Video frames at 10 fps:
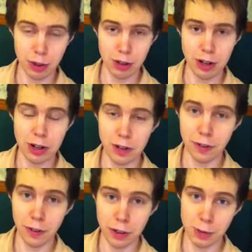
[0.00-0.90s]
occurring in the
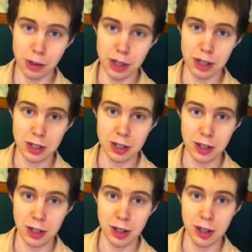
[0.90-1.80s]
first place.
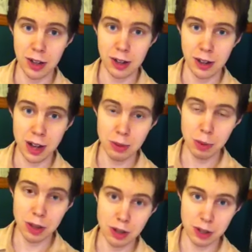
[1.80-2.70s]
That's
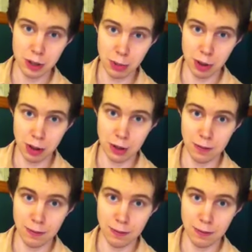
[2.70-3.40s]
being smart.